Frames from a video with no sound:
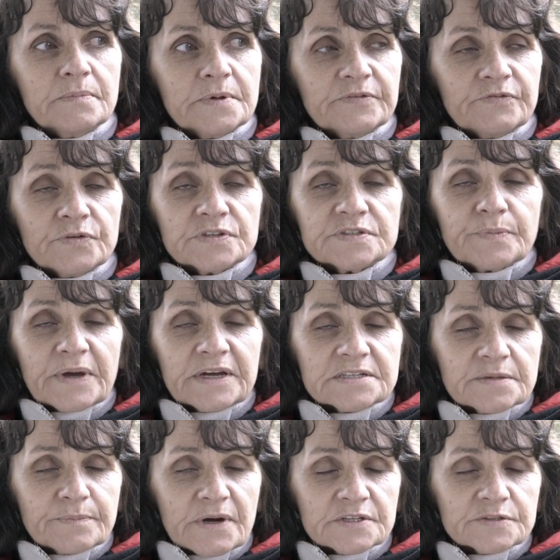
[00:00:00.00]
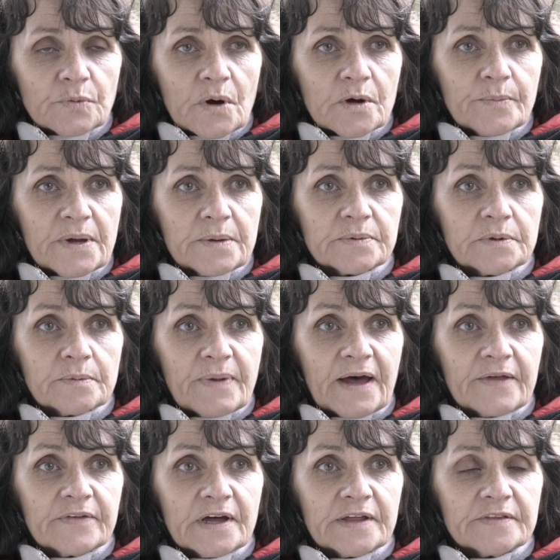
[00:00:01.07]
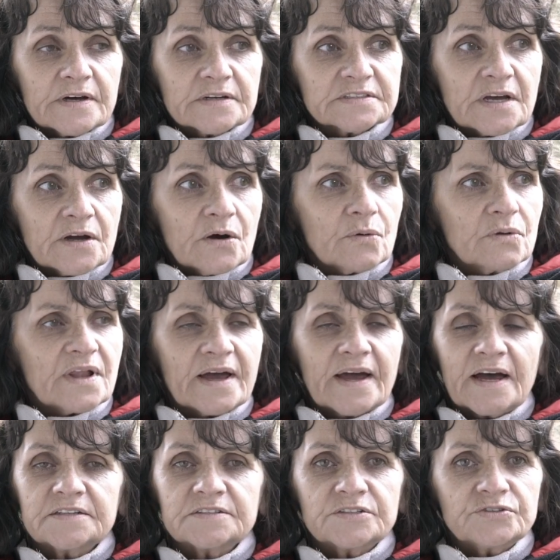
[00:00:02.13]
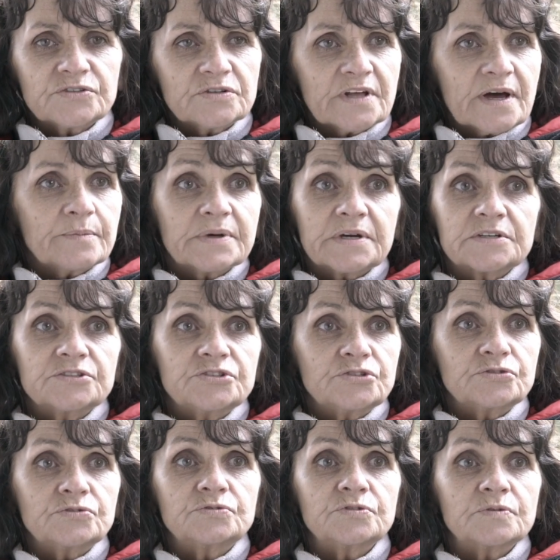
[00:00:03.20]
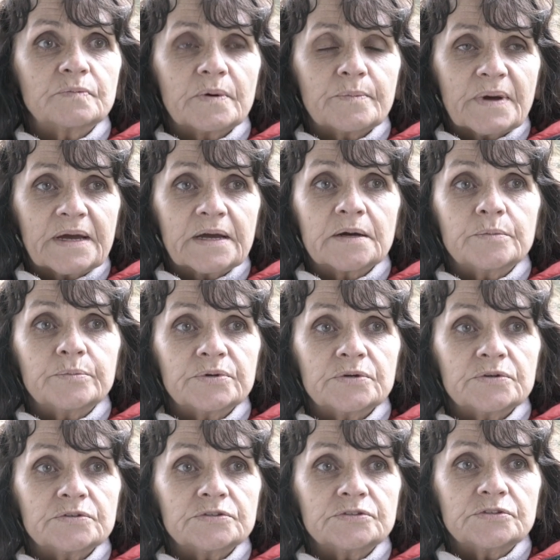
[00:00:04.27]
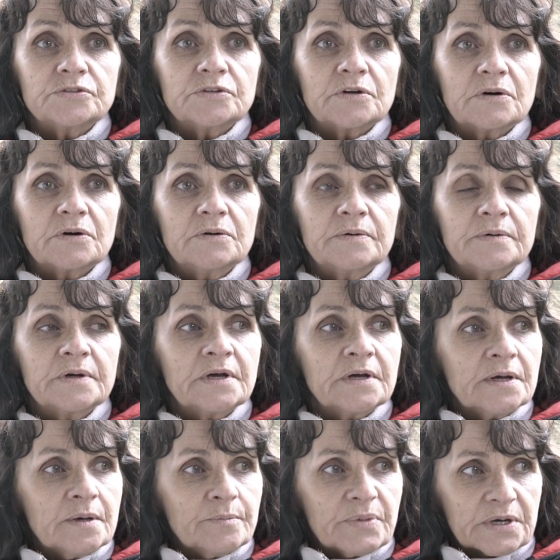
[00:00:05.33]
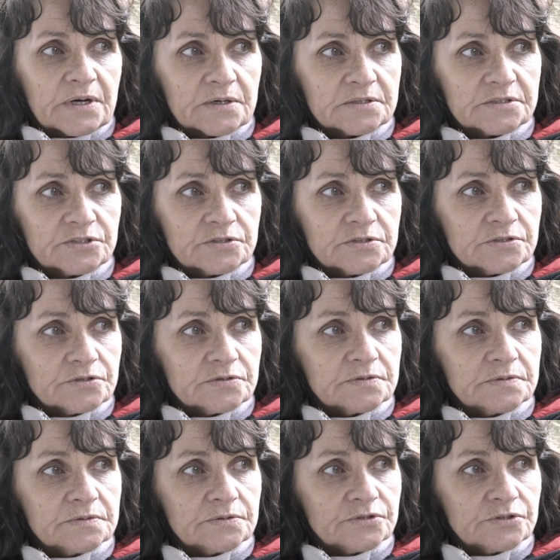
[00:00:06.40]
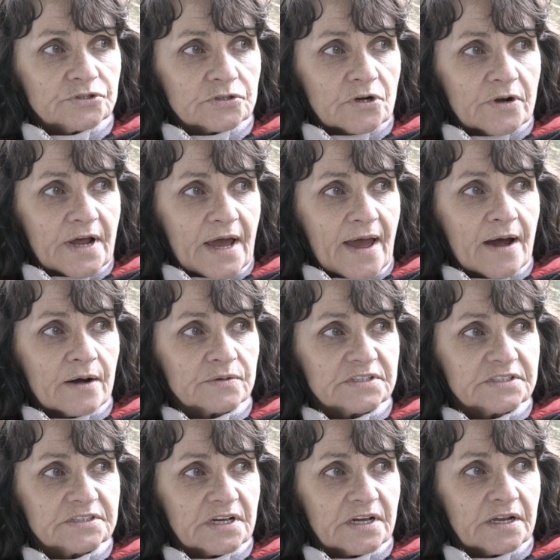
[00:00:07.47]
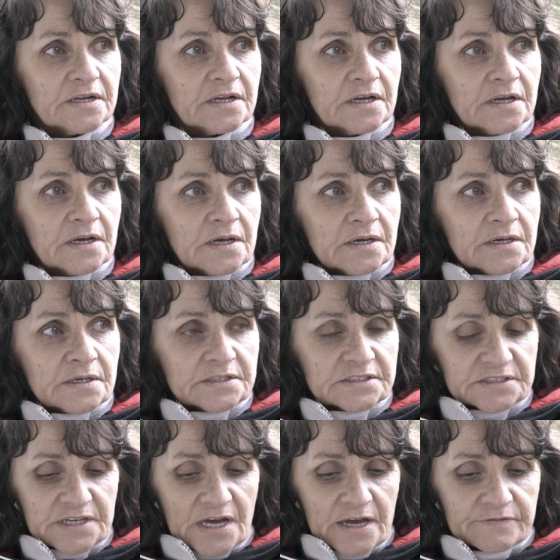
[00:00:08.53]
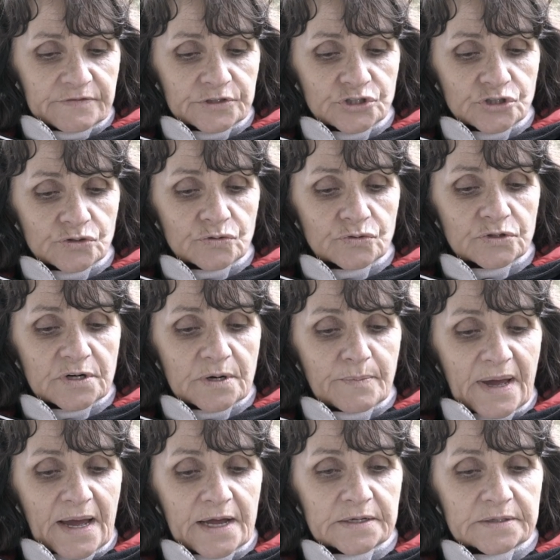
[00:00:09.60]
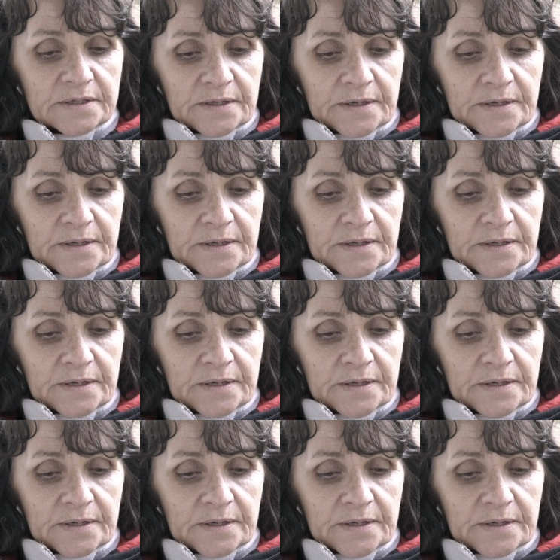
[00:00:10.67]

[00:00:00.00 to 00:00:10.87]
If you speak to most white people about that, they'll say, oh, well, they had to do that because children were being abused, you know, because John Howard said, save the children about